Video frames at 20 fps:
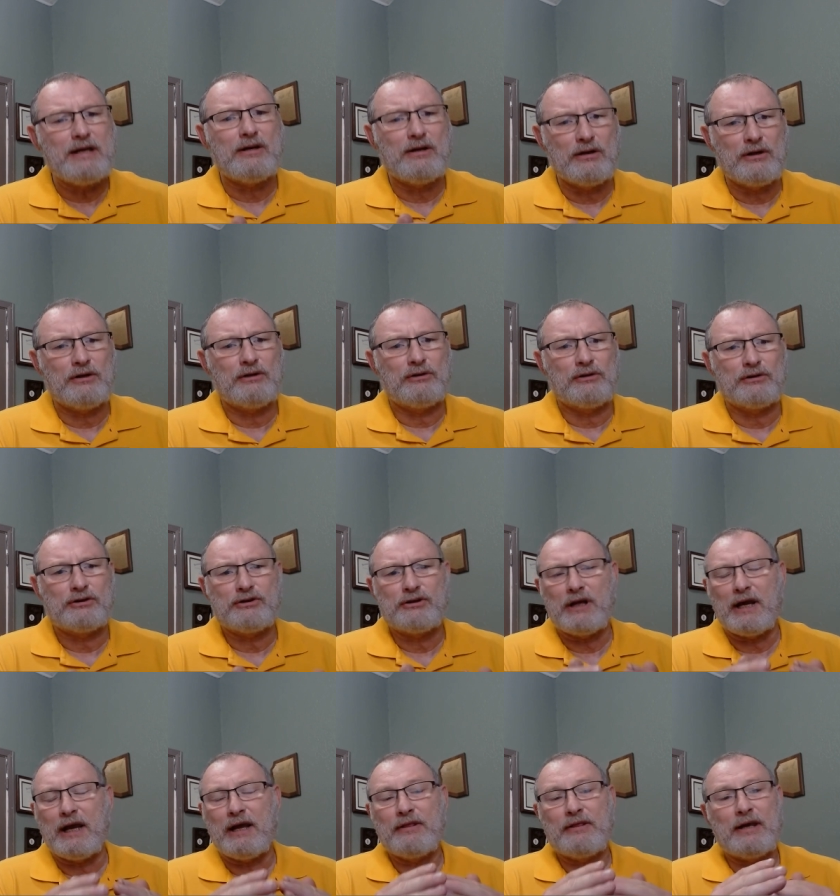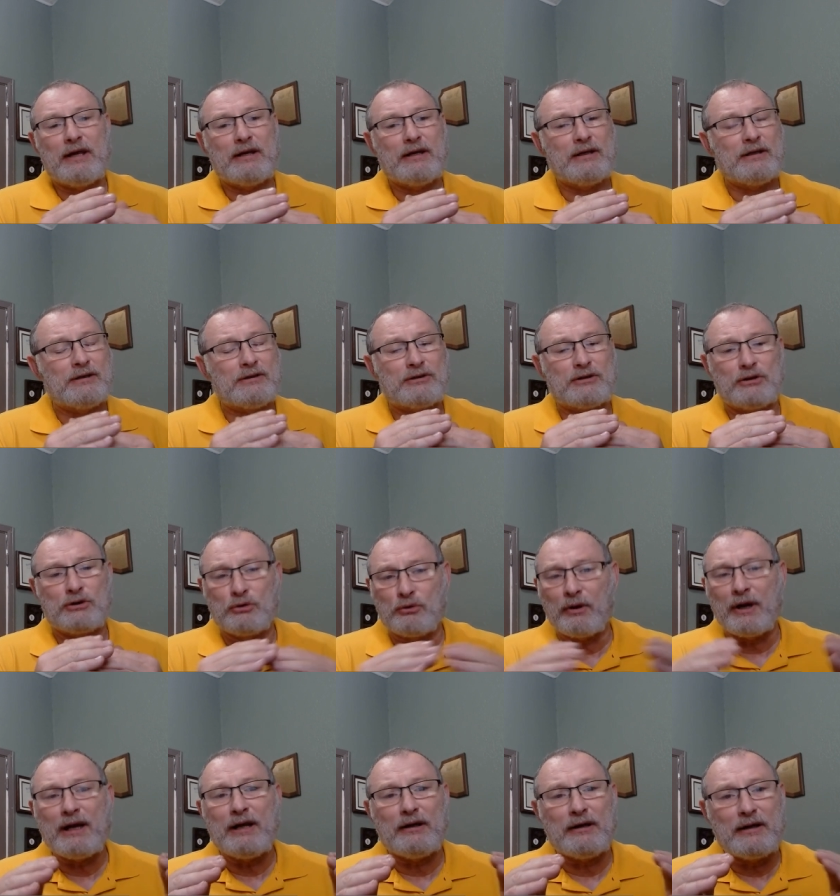understand that is
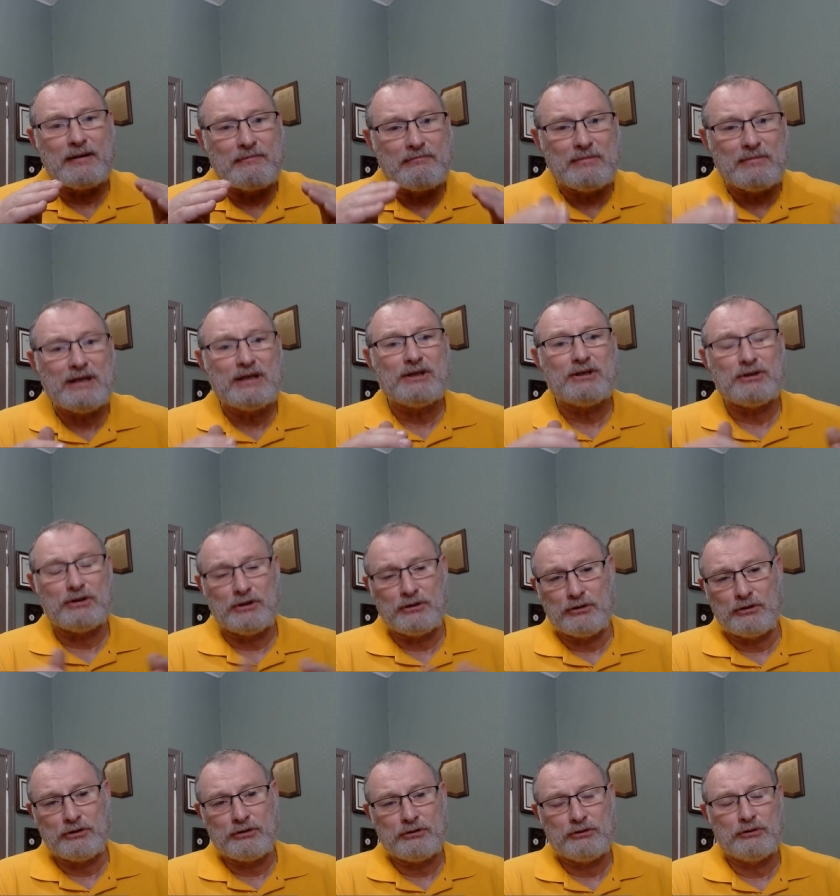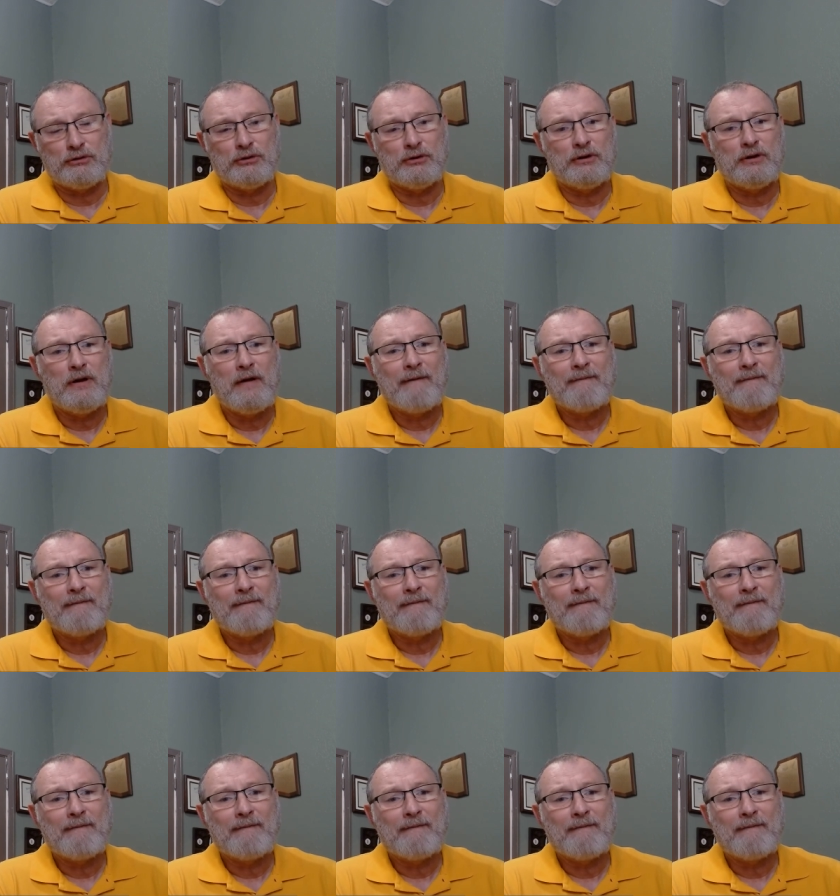greatly misunderstood